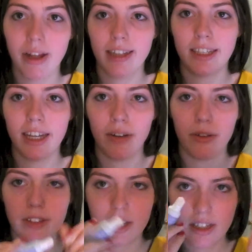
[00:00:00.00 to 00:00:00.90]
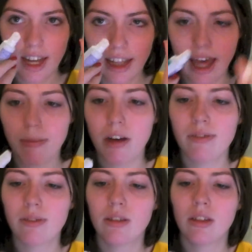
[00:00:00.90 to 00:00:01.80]
is you're going to take the cap
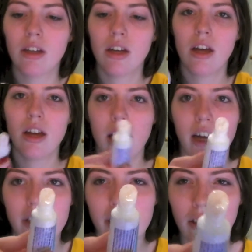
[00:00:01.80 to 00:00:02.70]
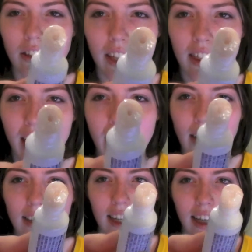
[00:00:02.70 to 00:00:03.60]
off, and it just looks like
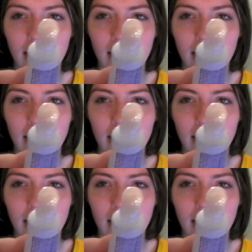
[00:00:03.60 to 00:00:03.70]
that. It's like a